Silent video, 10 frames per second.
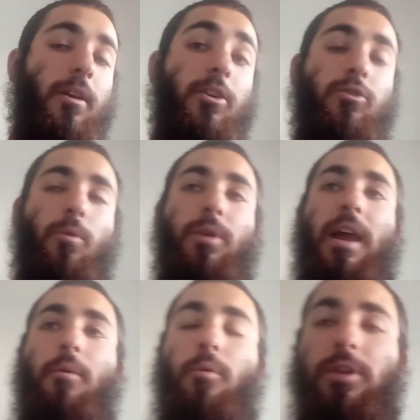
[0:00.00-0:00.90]
So when
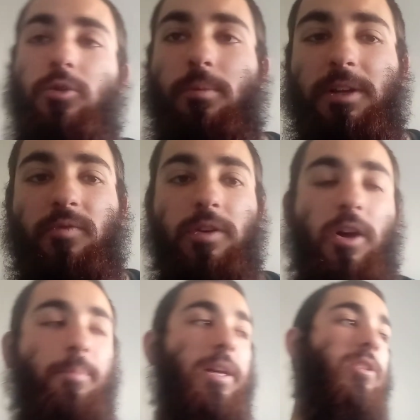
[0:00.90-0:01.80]
we do a mitzvah,
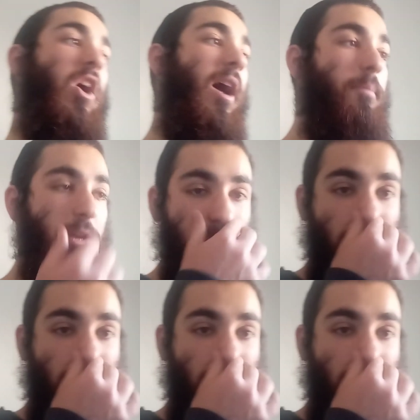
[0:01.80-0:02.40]
not because I'm going to